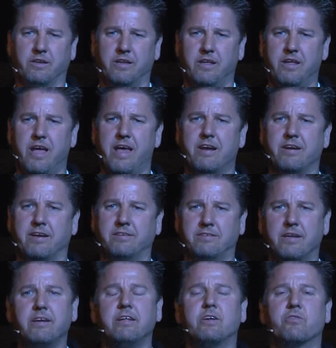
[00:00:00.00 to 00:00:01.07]
He had an
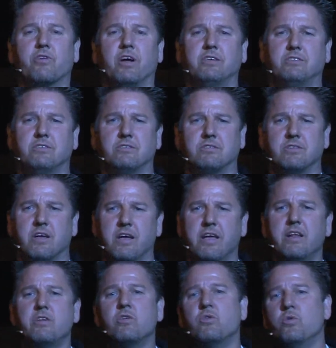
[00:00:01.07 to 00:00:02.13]
identity crisis. He
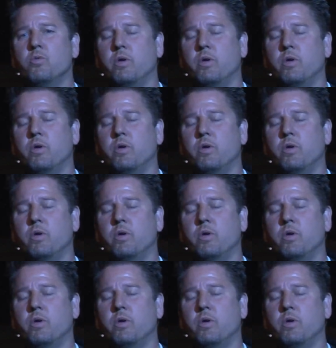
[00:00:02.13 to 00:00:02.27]
didn't know who